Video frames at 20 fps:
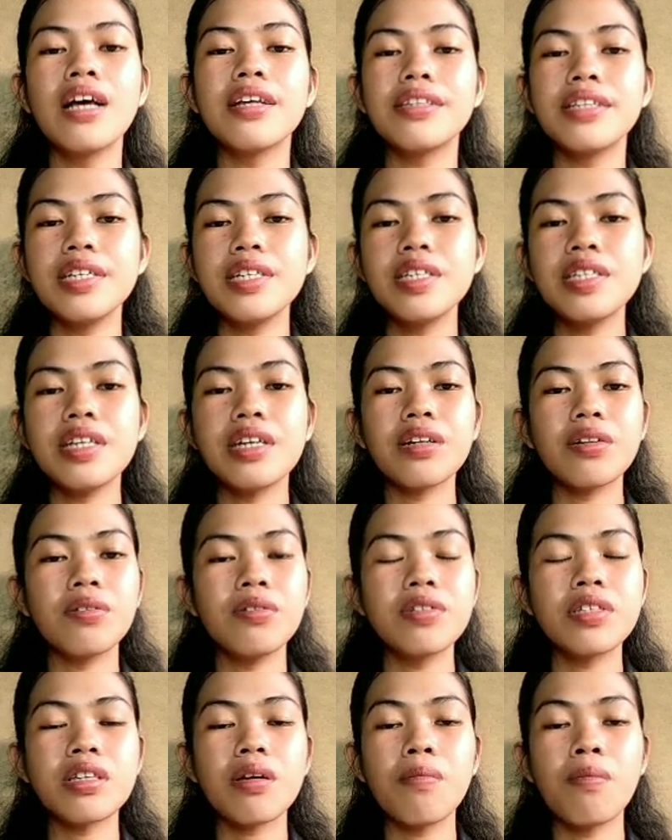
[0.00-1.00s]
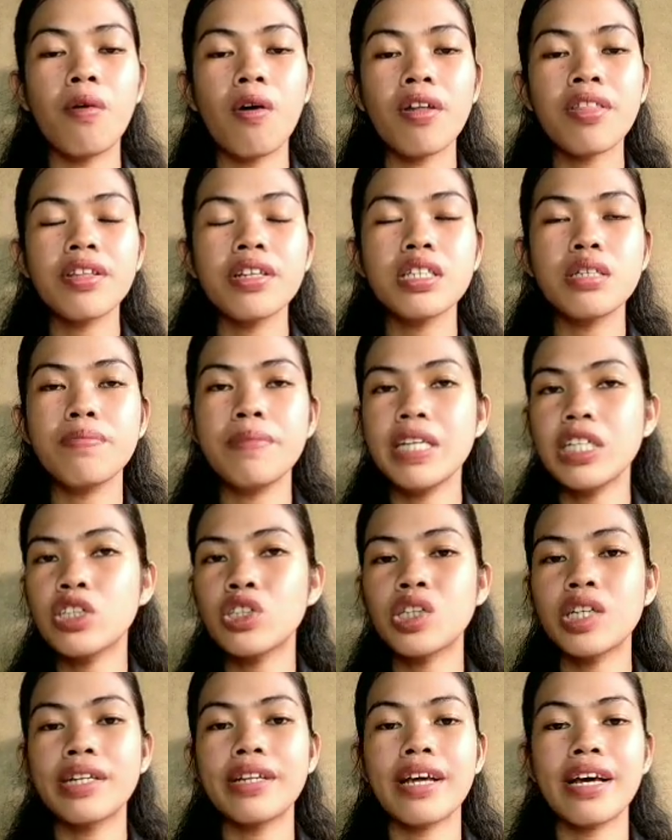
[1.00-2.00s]
This includes both
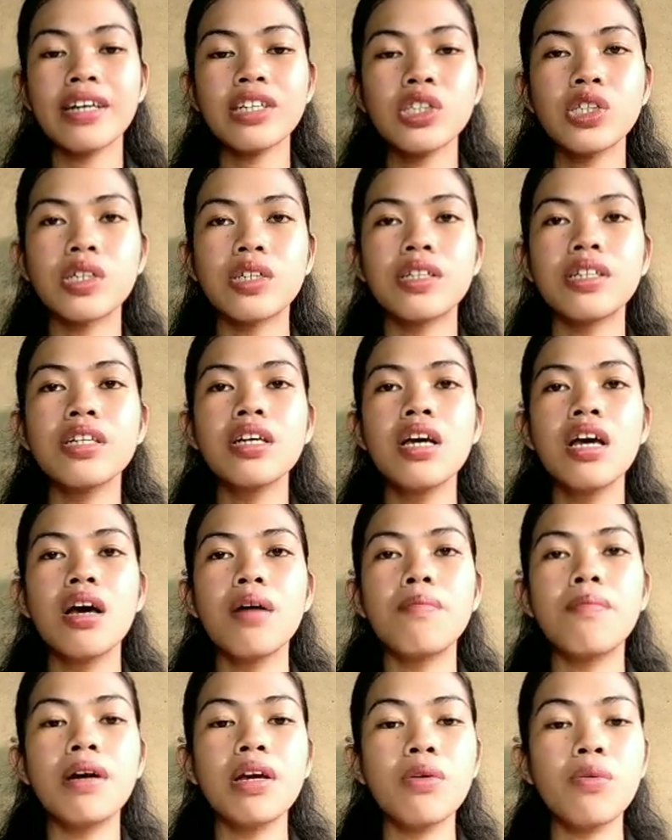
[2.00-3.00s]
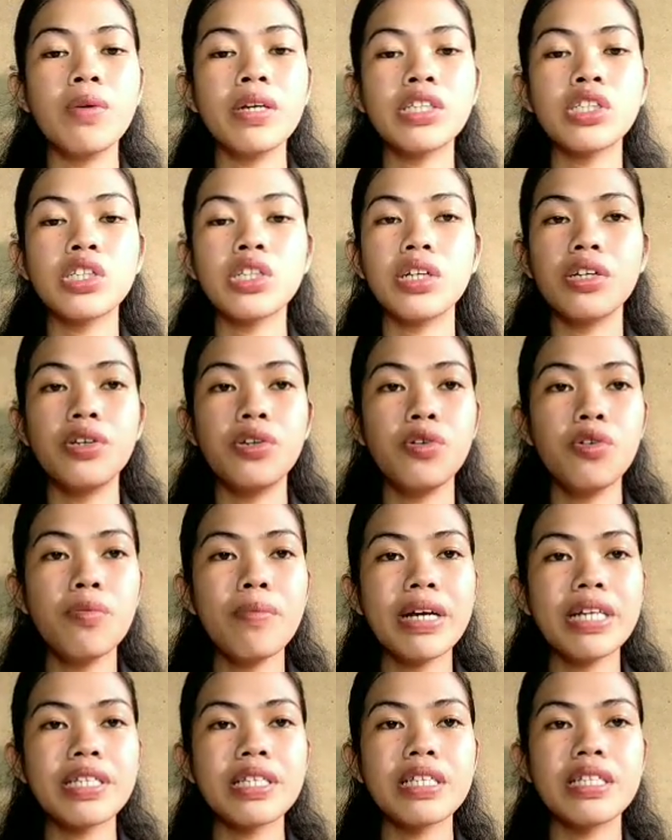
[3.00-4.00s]
speech and action by which
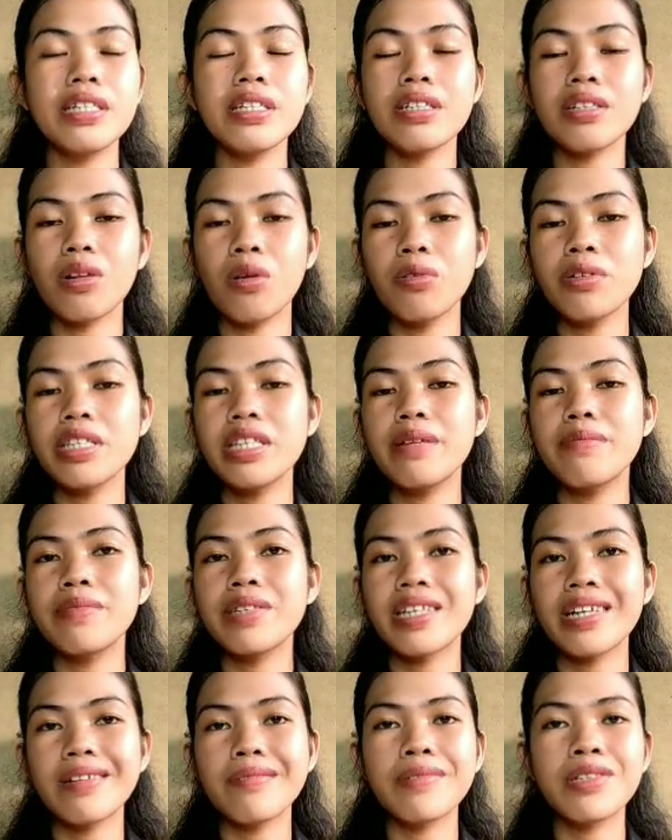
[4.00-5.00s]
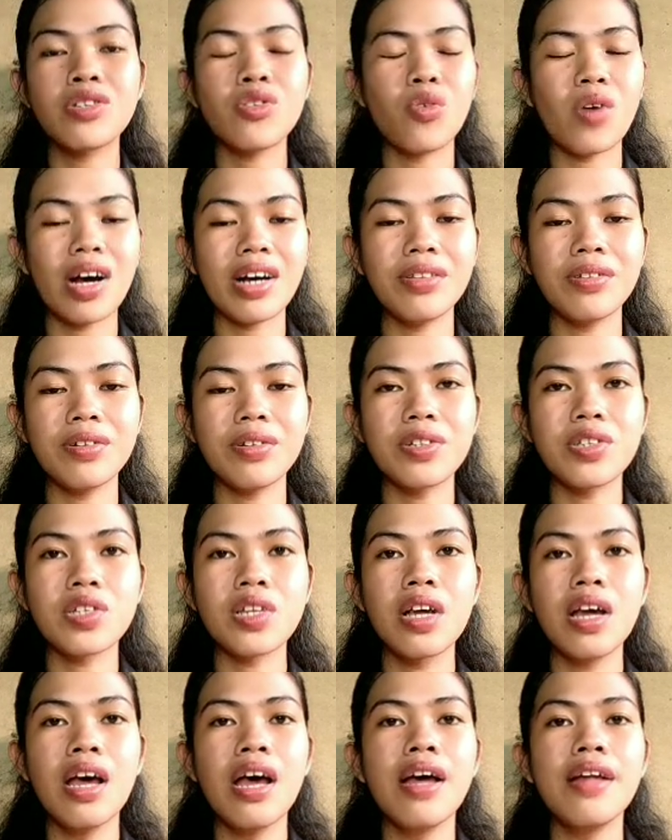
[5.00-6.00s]
humans disclose themselves to
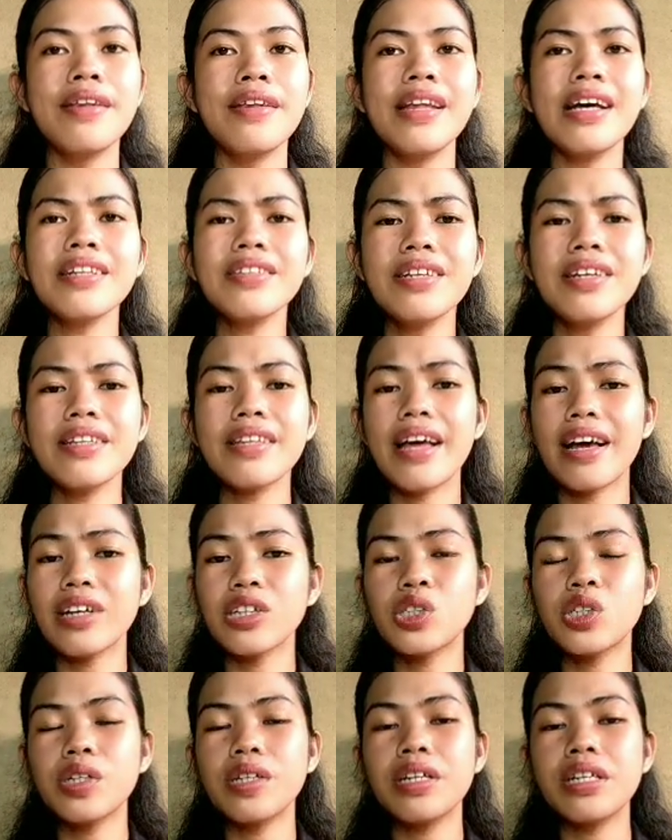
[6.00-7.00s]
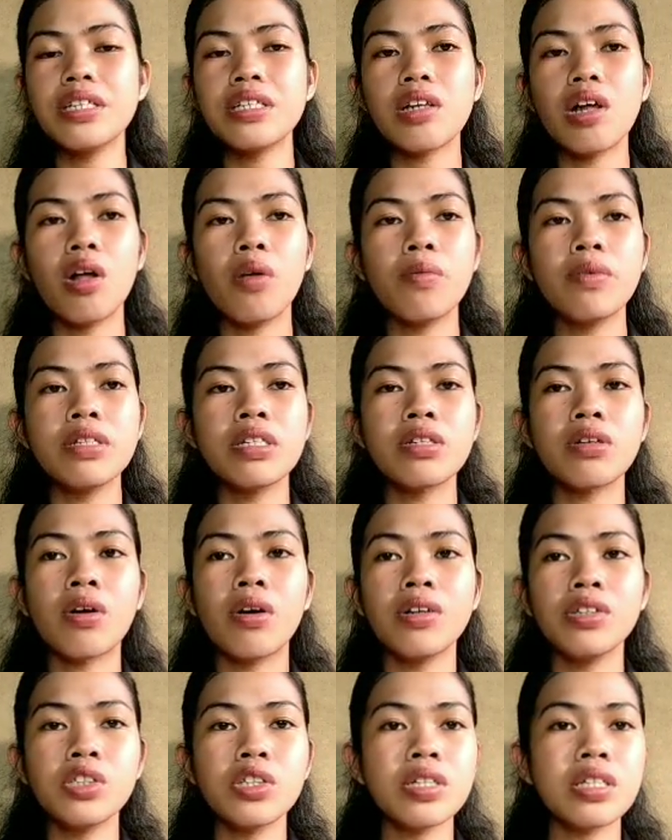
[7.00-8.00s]
others. Not that action is always
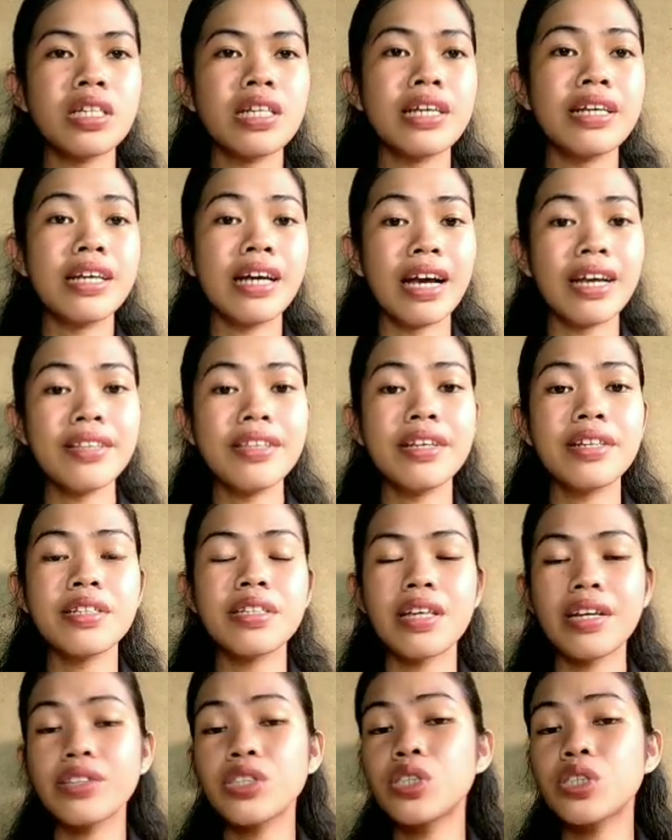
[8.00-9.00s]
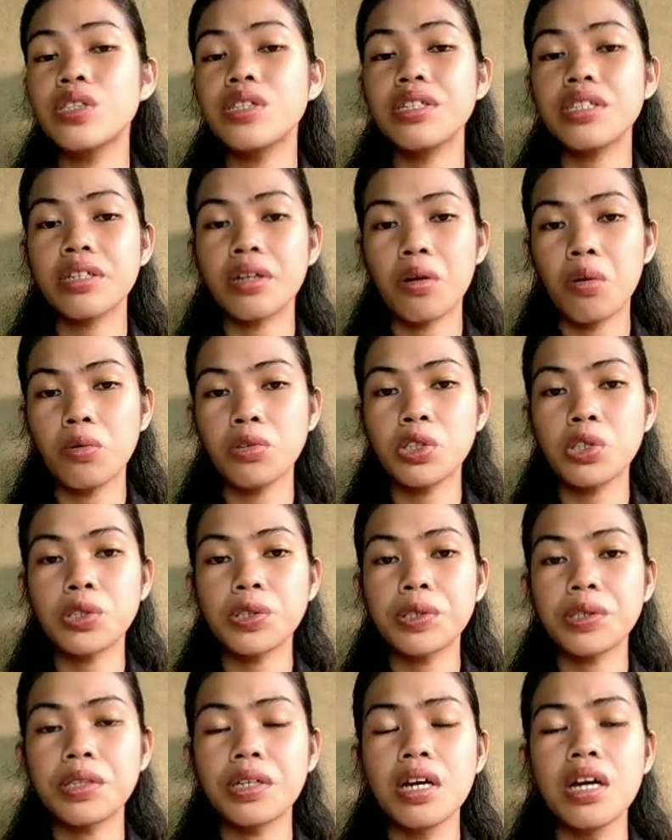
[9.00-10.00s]
consciously guiding such
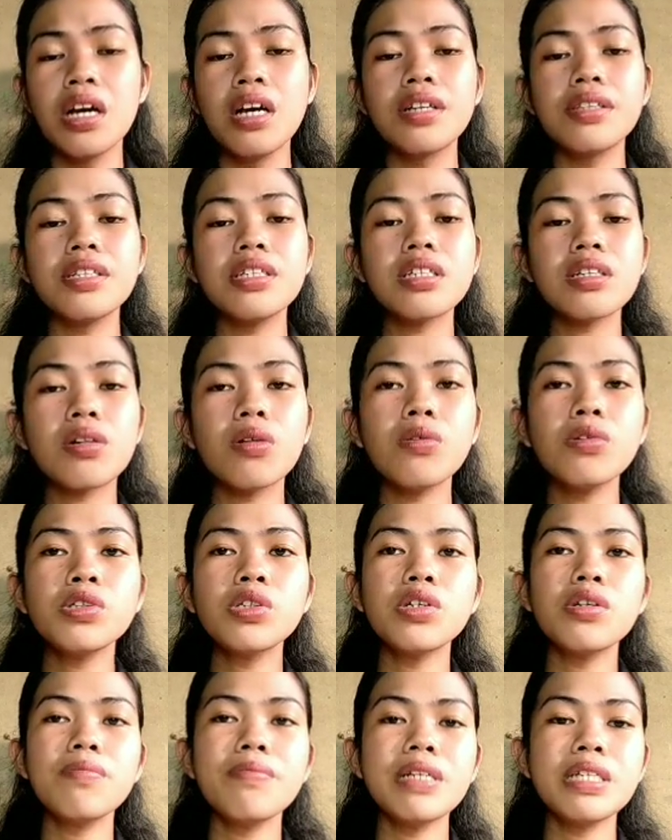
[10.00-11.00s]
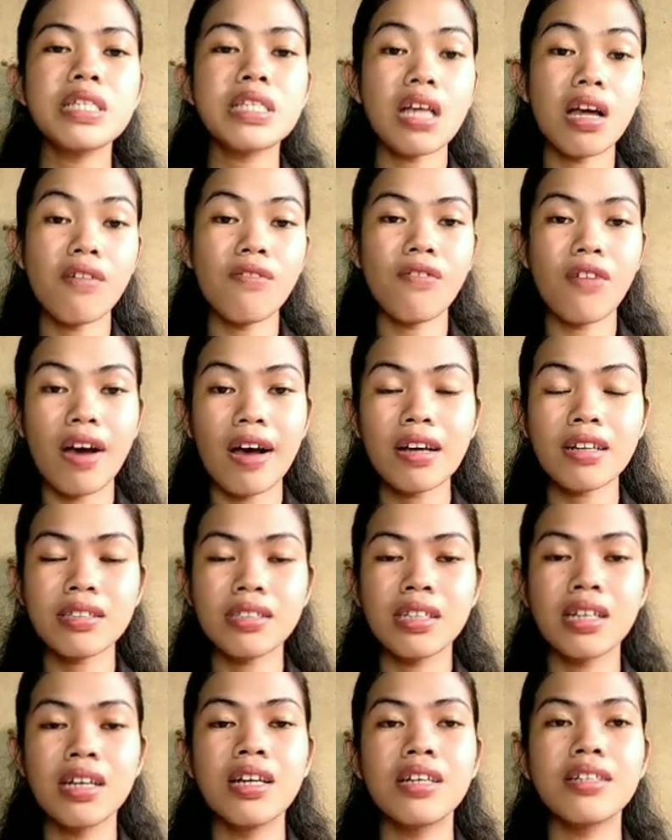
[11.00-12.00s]
disclosure. Disclosure means a
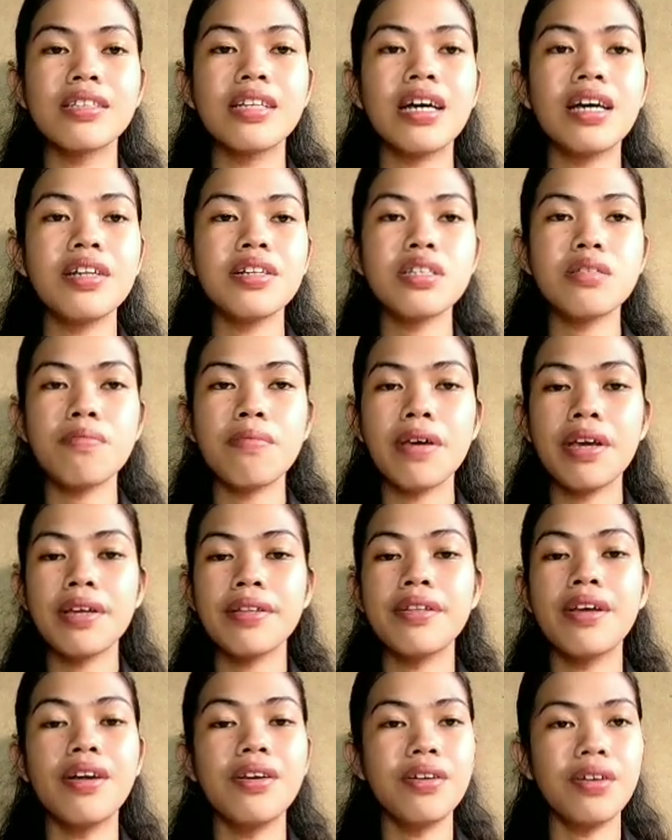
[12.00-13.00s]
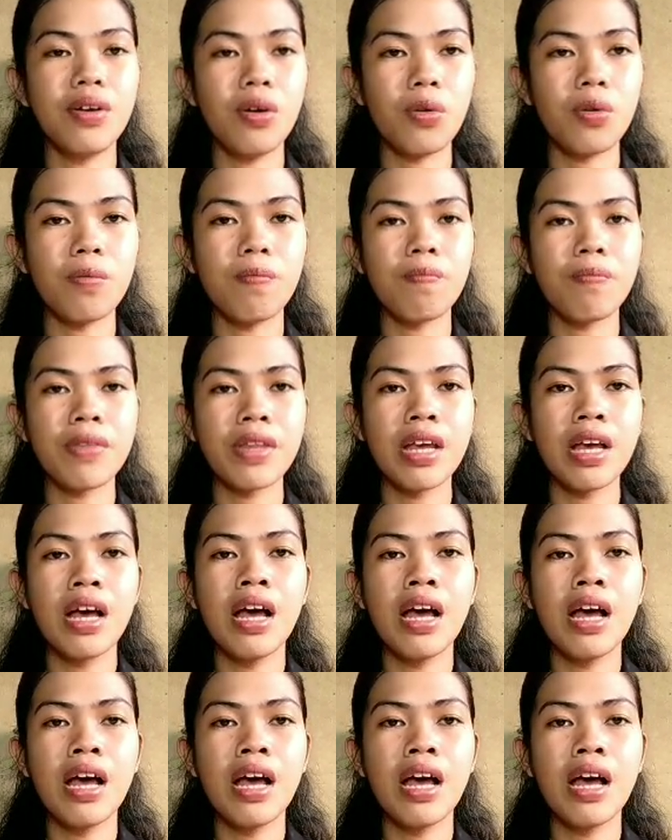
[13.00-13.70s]
fact that is made known.